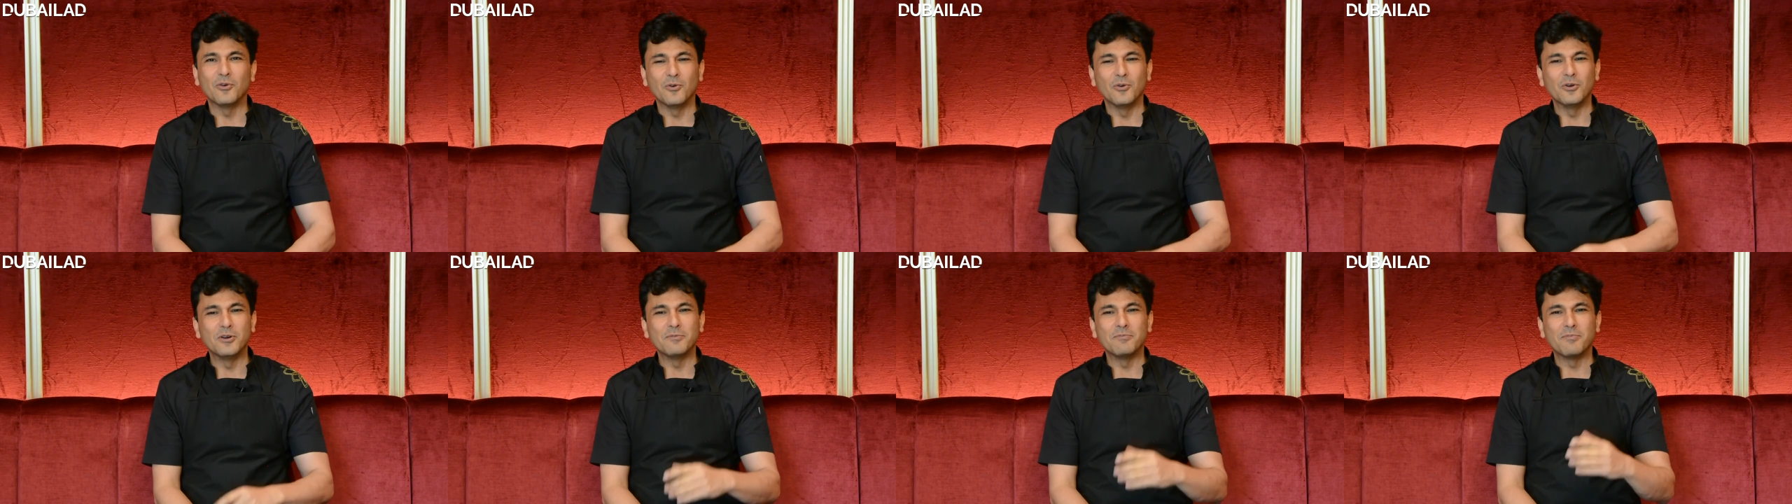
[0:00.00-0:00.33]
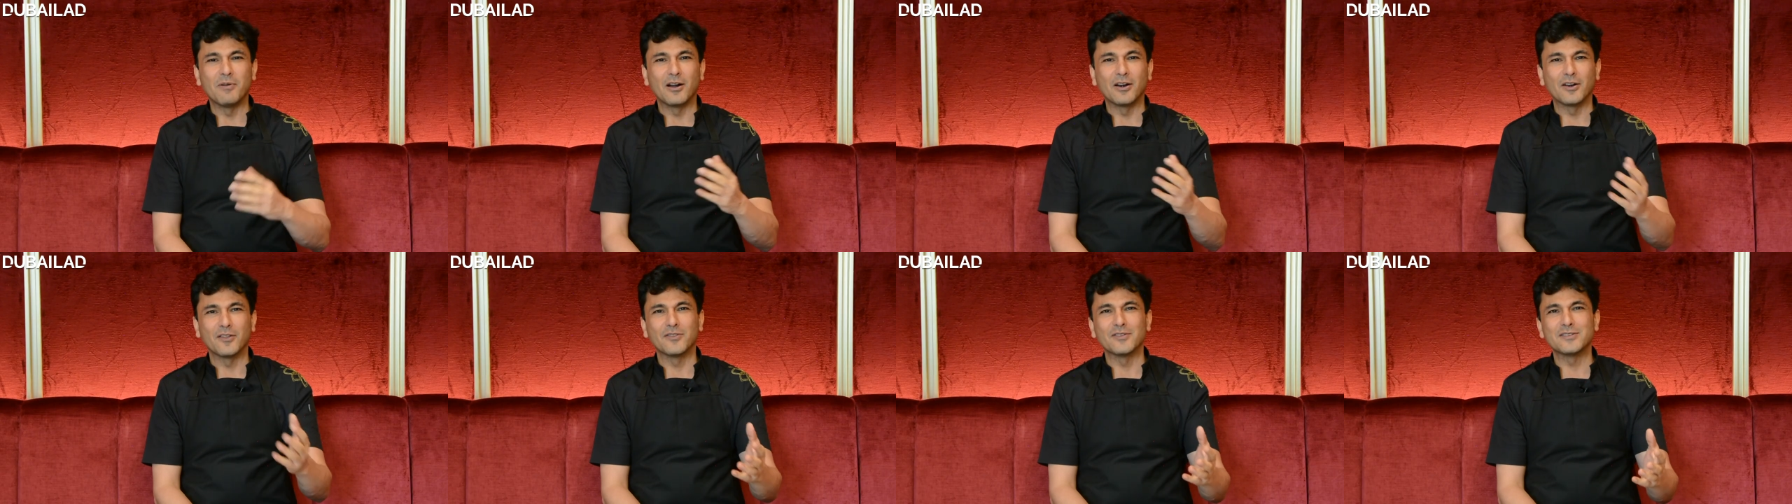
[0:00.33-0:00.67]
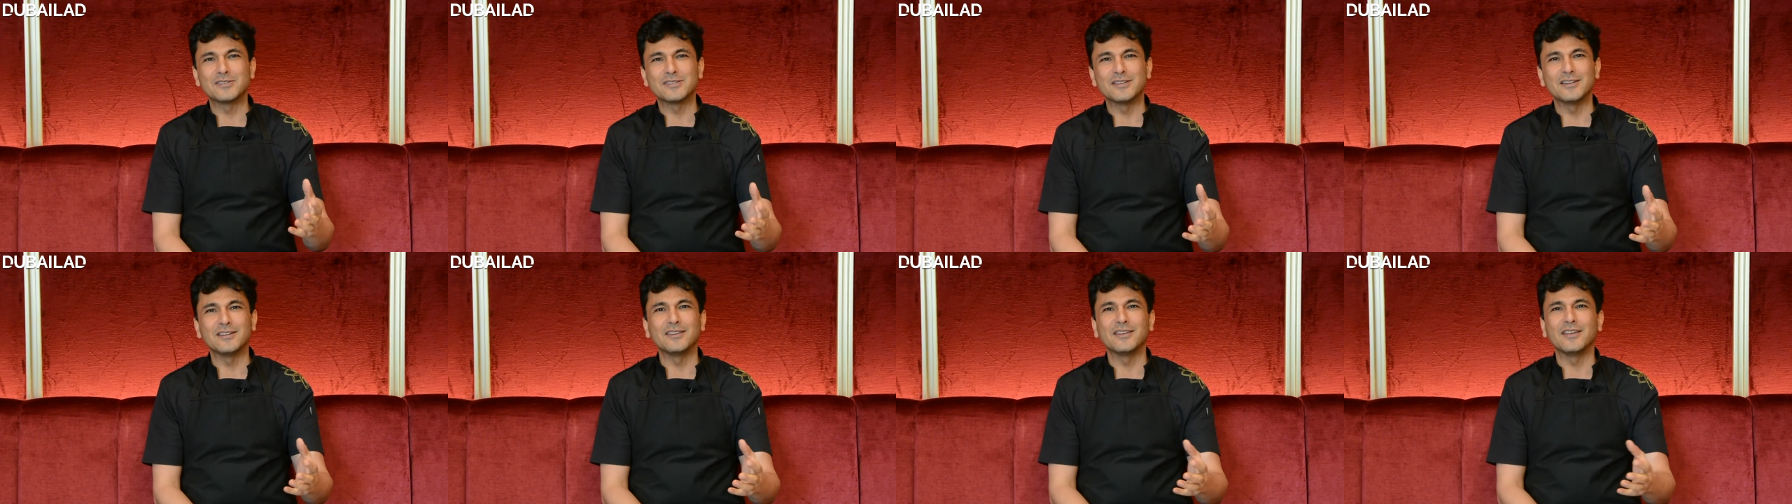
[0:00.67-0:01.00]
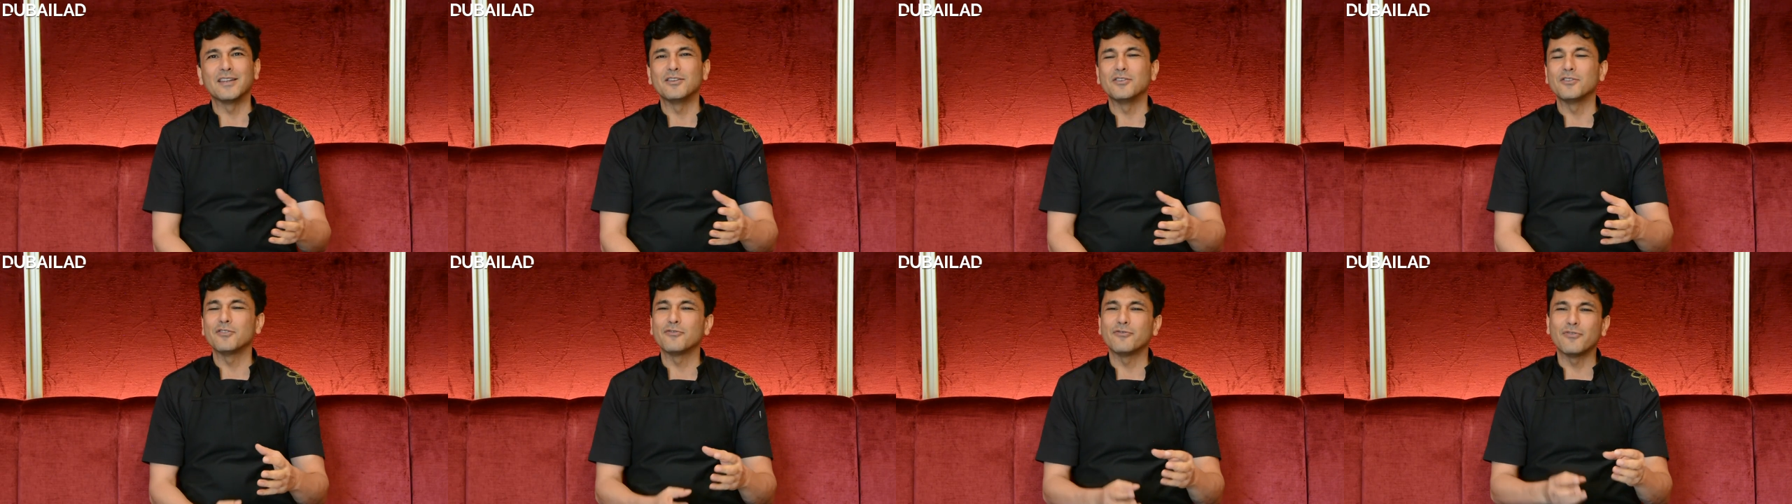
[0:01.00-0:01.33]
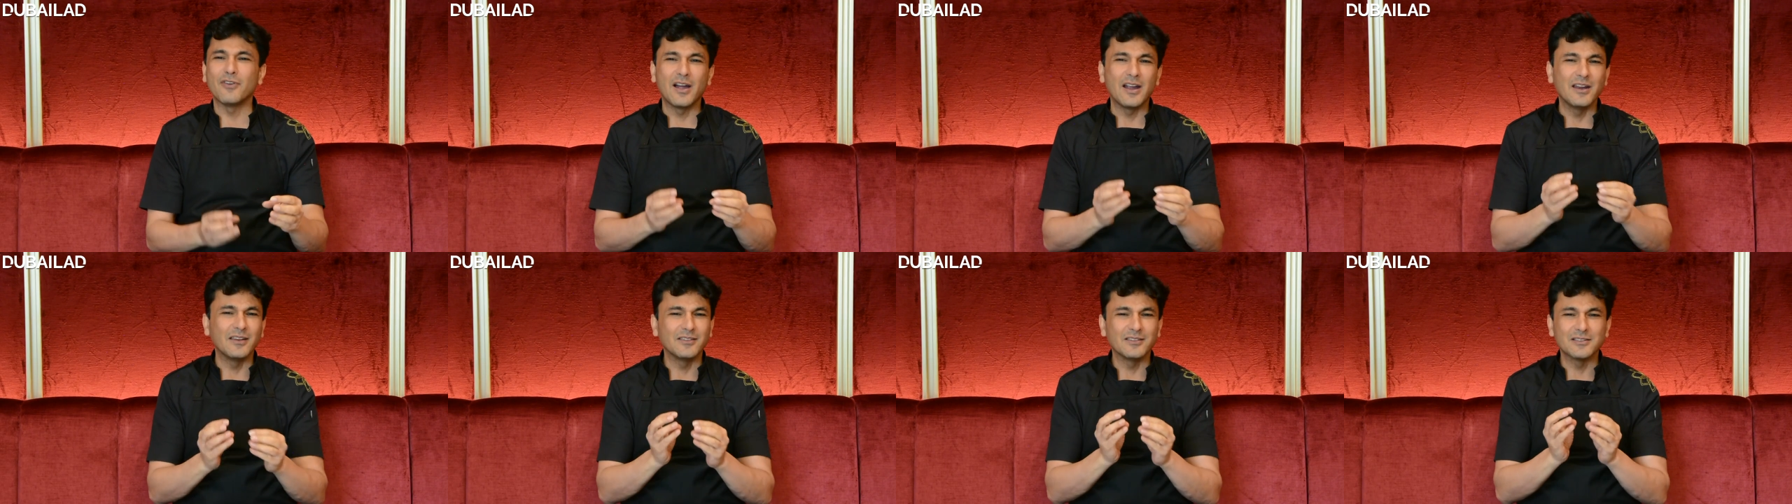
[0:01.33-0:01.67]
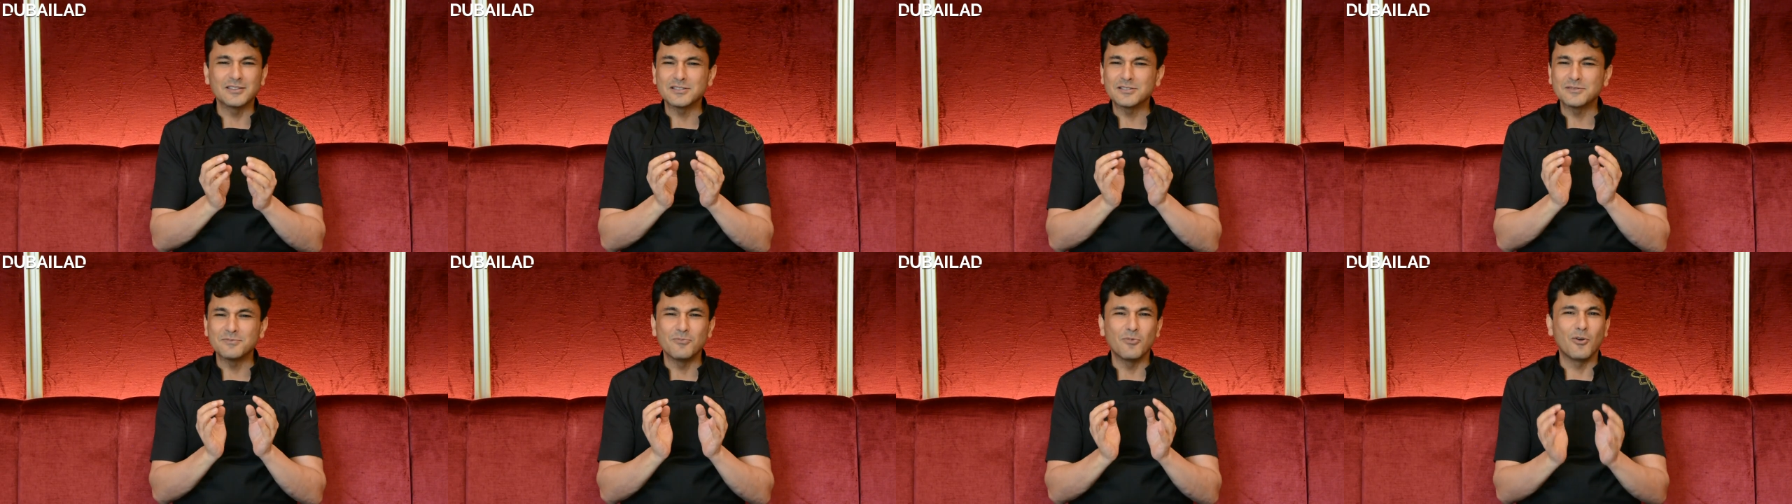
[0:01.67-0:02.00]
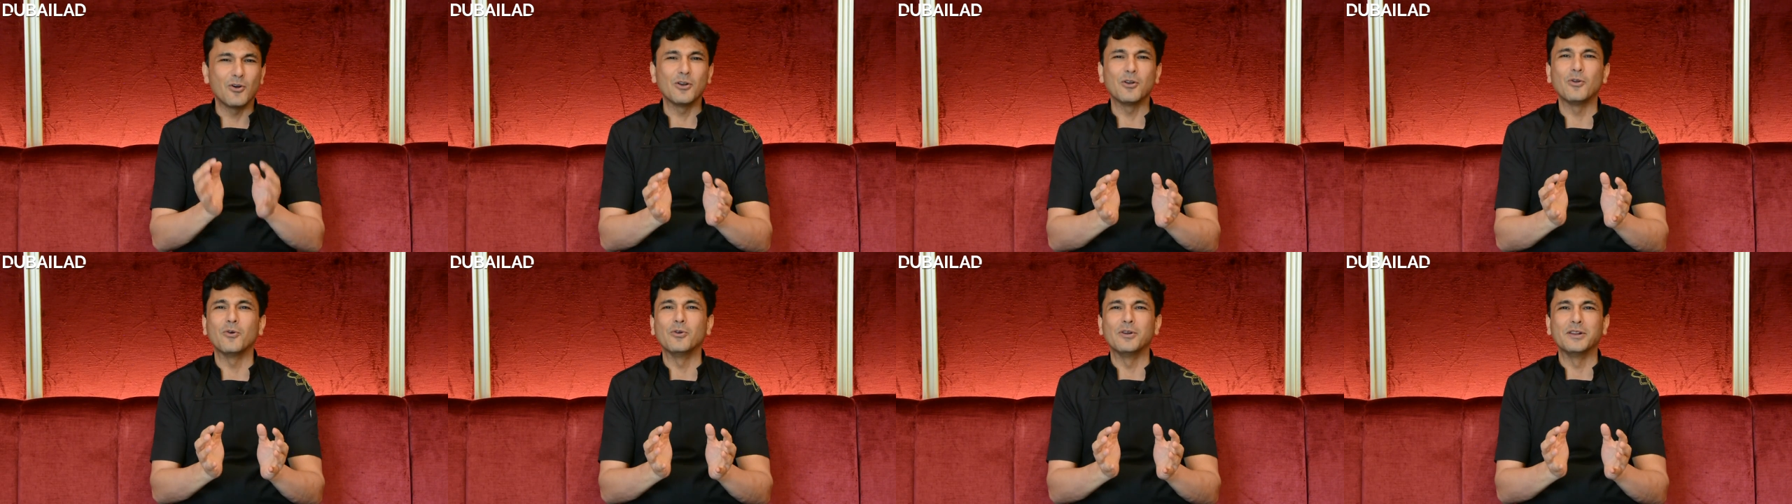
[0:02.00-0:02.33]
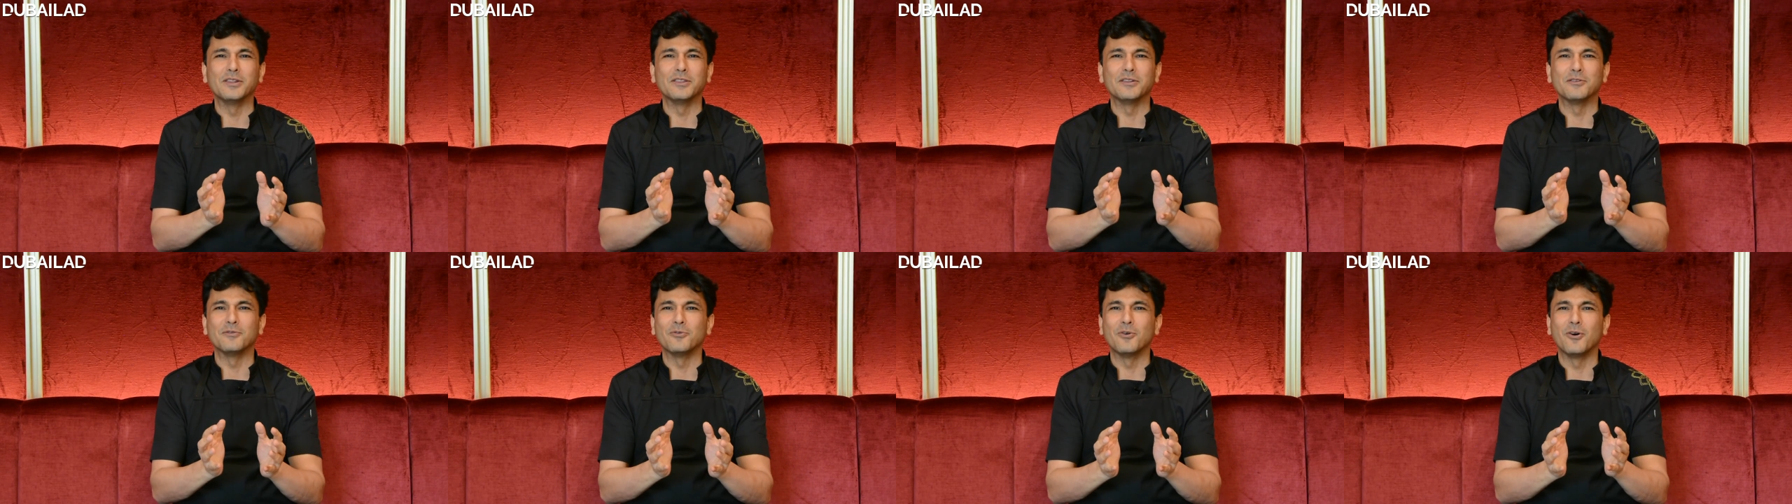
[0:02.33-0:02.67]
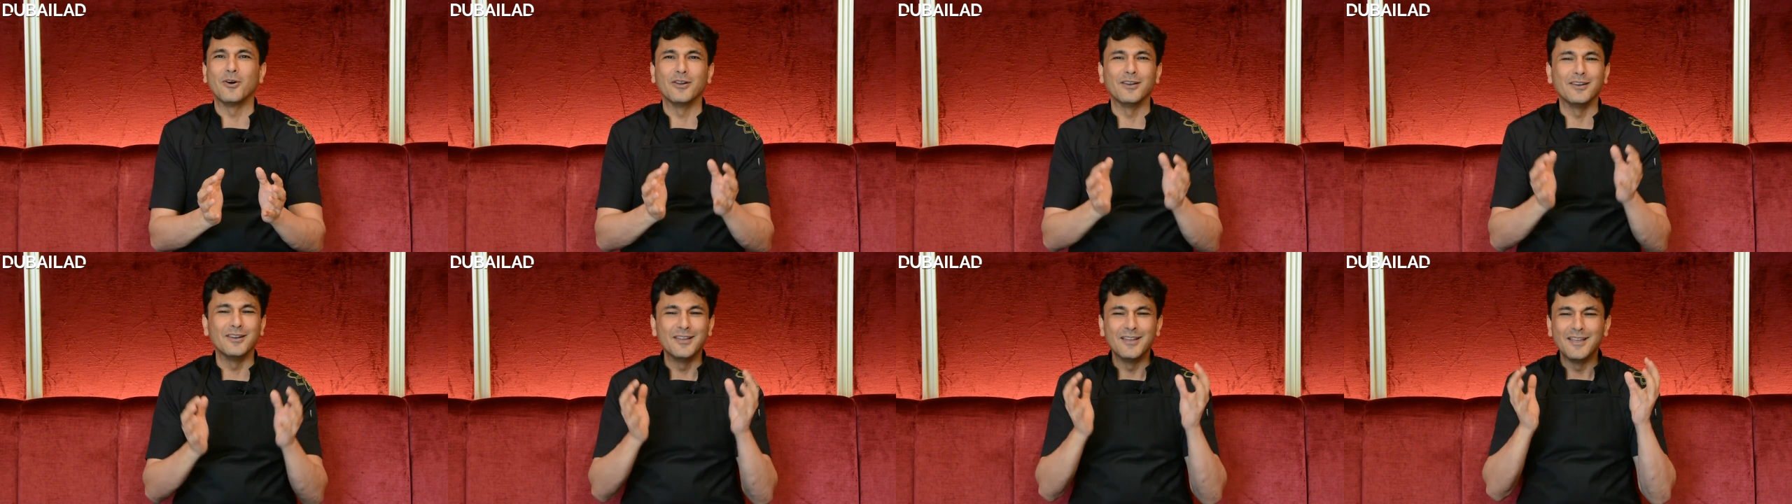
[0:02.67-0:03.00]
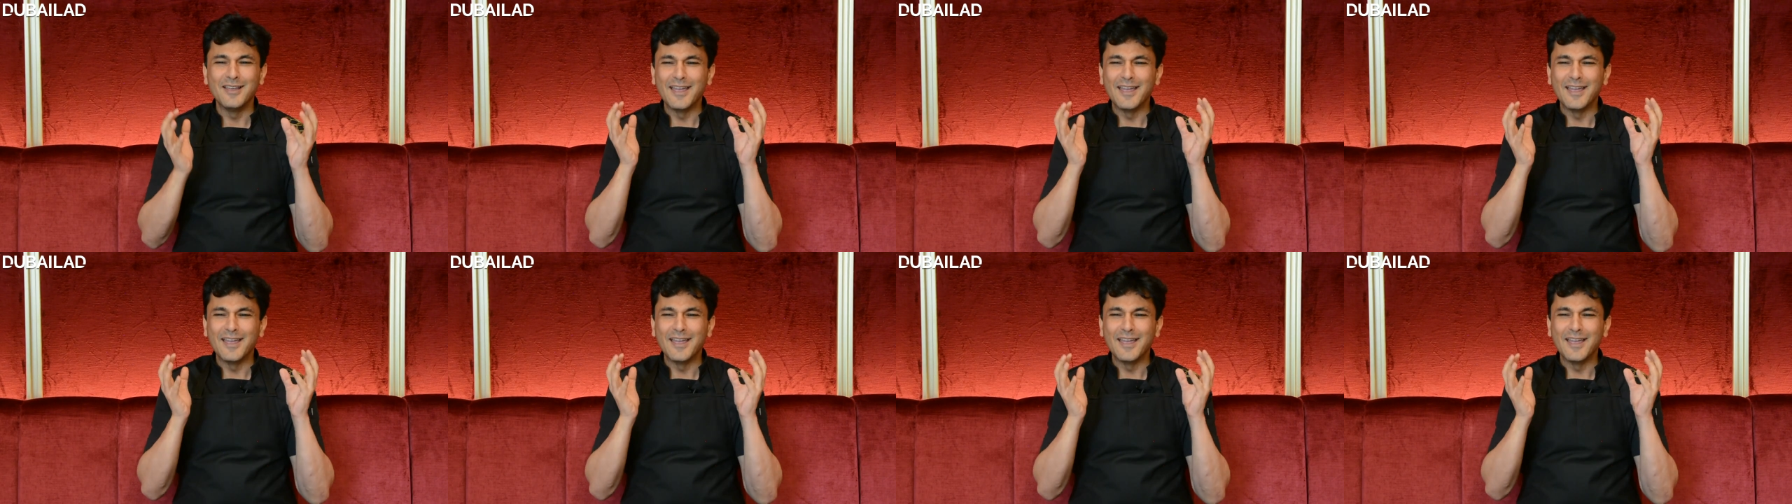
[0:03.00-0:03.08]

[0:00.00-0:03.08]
old part of the city and you find this small hole in the wall,